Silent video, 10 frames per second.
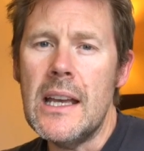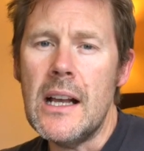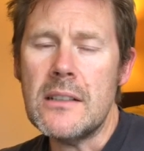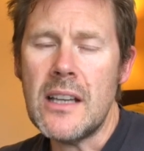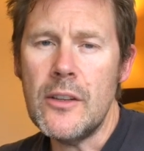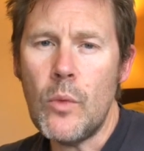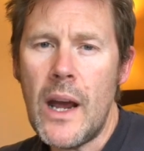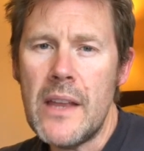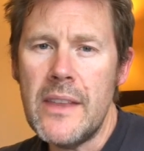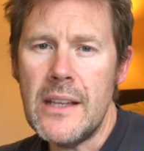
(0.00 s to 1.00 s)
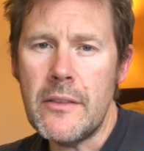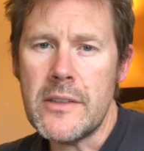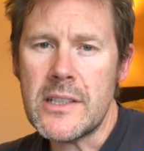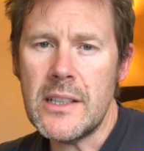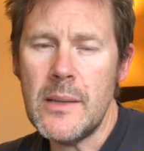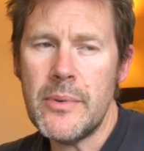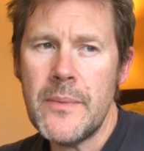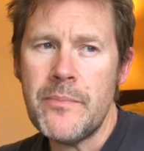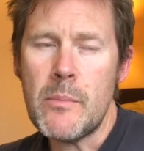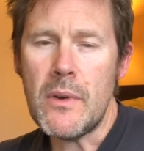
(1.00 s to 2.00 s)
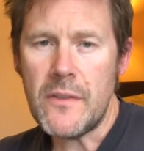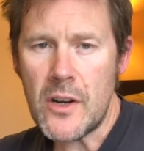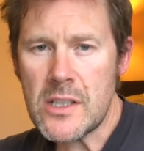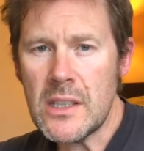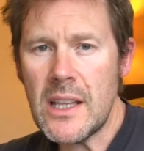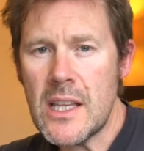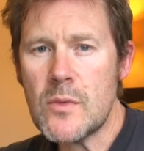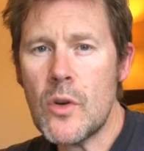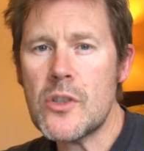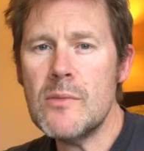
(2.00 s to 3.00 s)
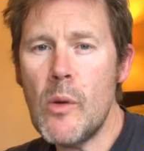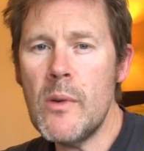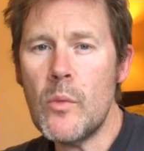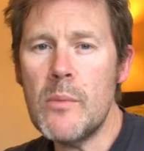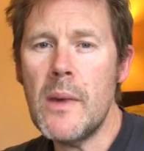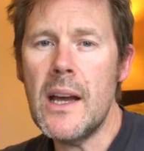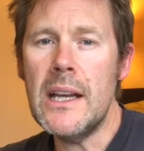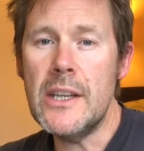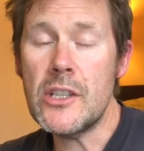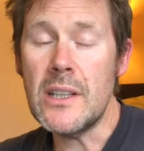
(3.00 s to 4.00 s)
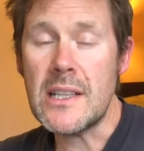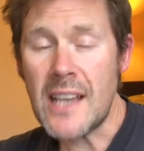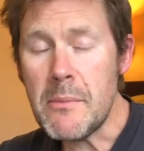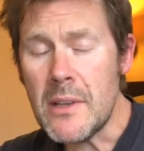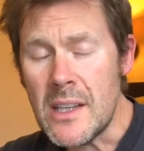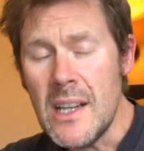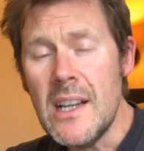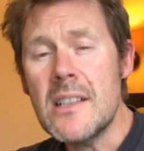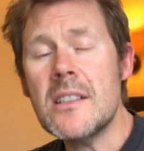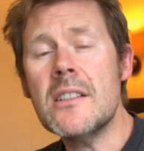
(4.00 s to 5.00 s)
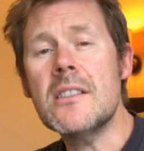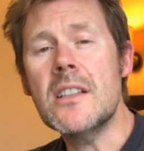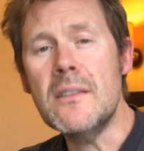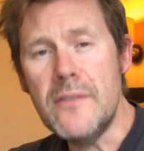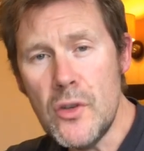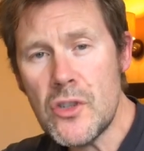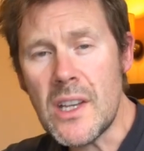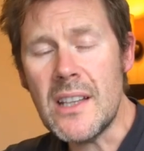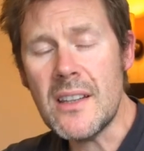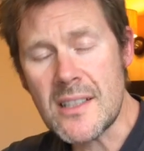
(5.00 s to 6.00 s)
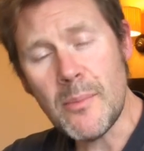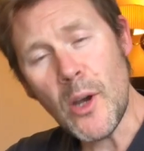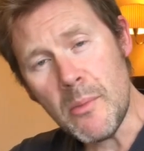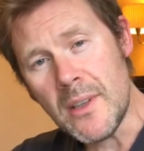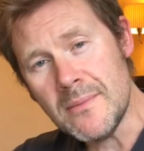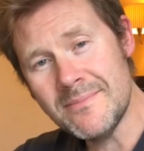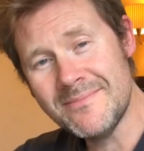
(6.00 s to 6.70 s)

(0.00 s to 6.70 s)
I'll tell you why at the end of this clip, but first let's watch the moment where my initial excitement turned to confusion and disappointment.